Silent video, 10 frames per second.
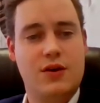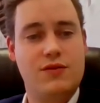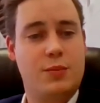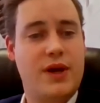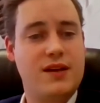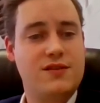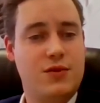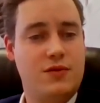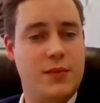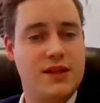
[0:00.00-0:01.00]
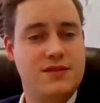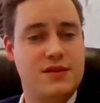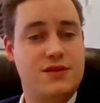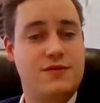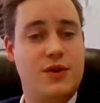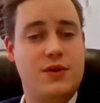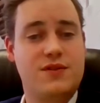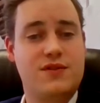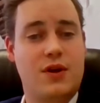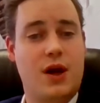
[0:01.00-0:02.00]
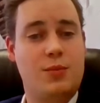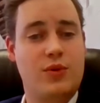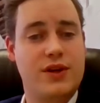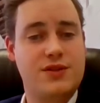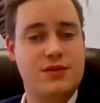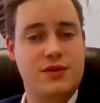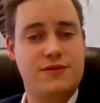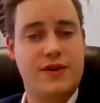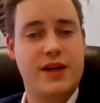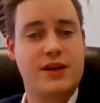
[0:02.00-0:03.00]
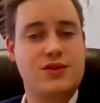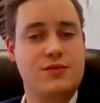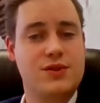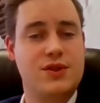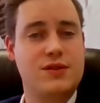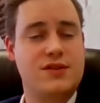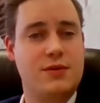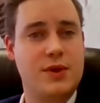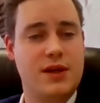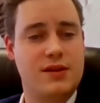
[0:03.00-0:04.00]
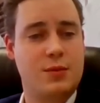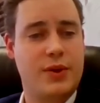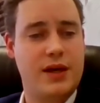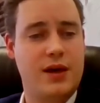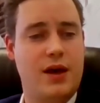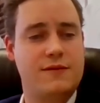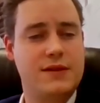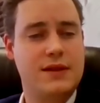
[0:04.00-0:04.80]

over the past 12 months that its focus on operational and financial results have begun to pay off.